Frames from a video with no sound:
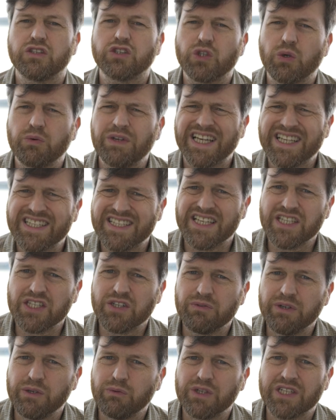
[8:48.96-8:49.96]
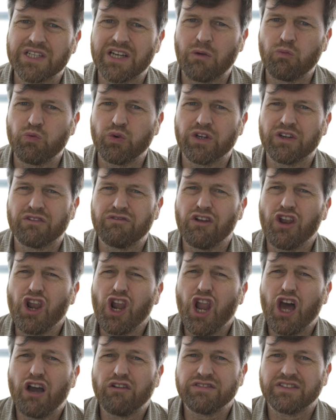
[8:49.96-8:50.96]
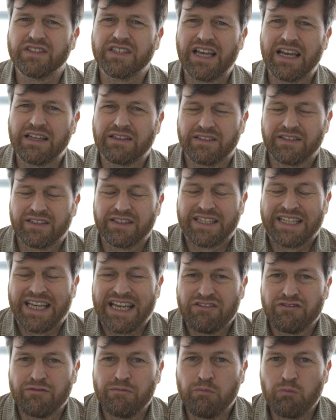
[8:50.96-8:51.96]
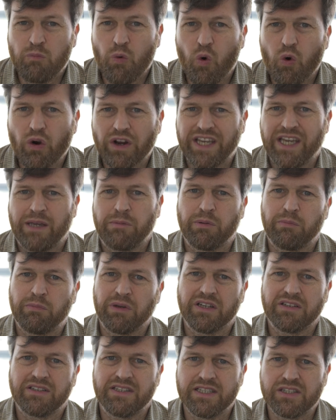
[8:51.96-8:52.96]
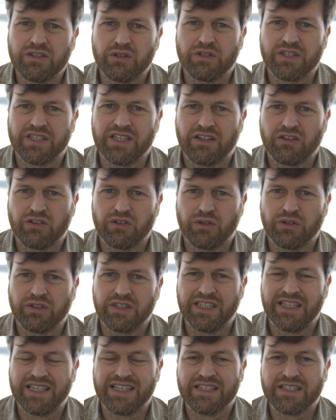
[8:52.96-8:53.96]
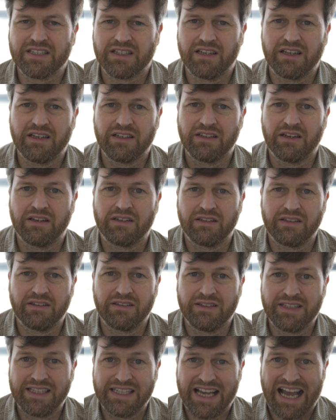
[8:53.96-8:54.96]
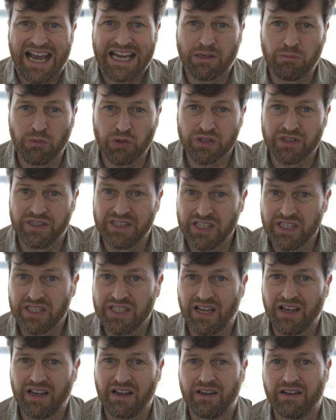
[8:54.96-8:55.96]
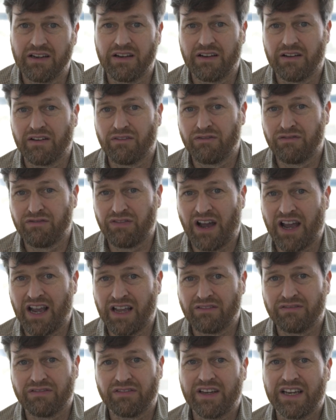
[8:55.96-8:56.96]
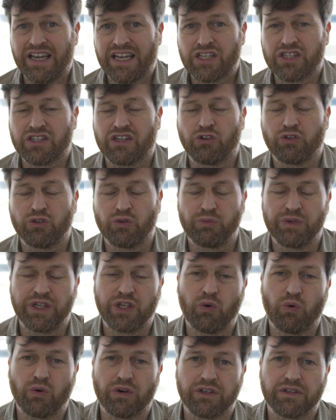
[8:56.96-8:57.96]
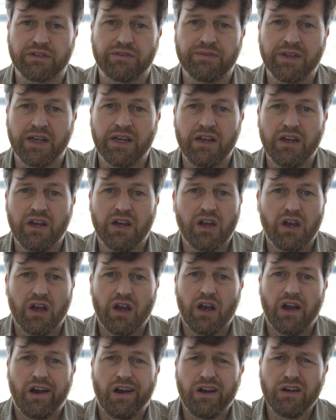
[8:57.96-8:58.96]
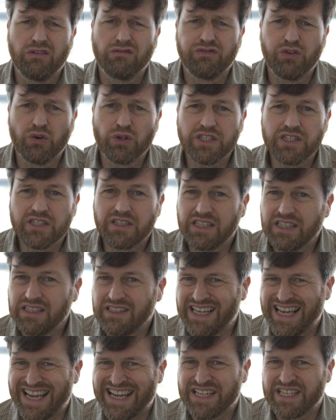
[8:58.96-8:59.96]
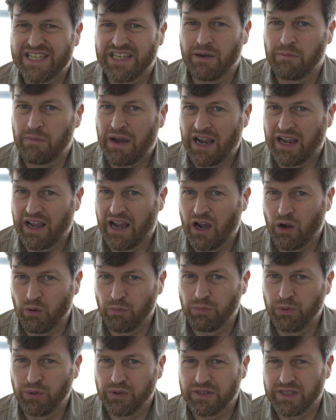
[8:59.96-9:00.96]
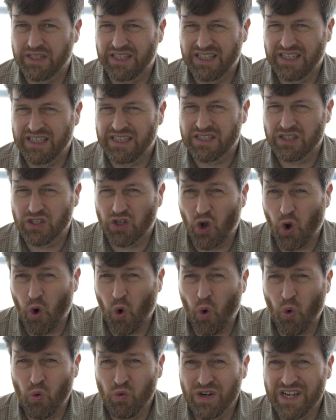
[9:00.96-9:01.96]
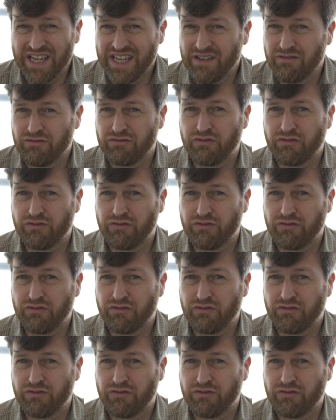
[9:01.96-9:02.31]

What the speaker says: So an accessory which I would have loved that gave more capabilities to the Z30 is the Atomos Ninja 5 external recorder. Unfortunately, the HDMI output is only